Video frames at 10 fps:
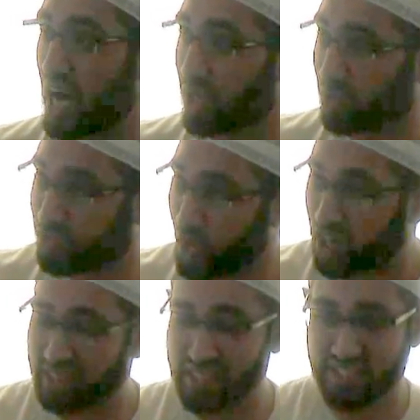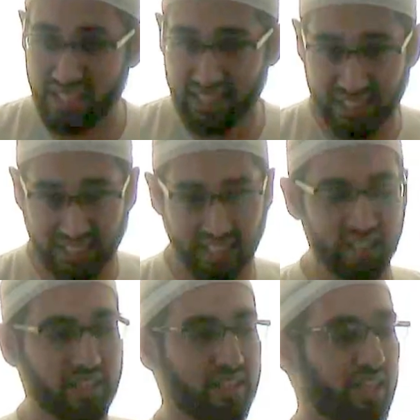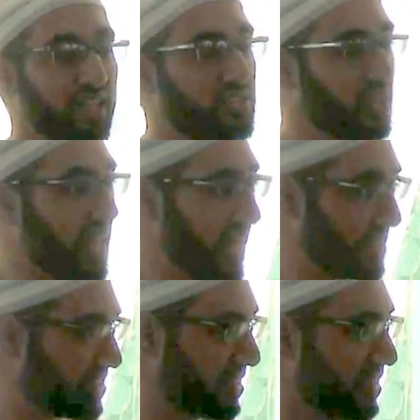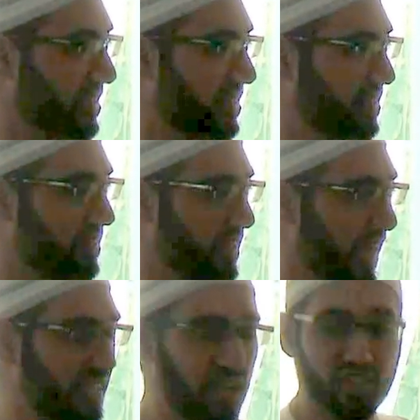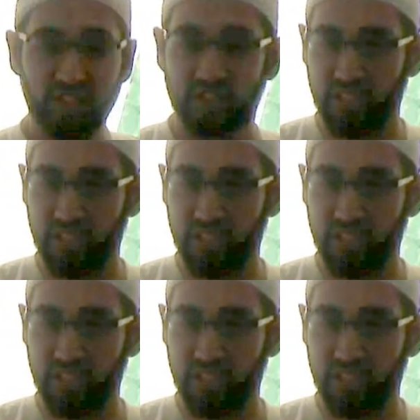out of darknesses into light. And it doesn't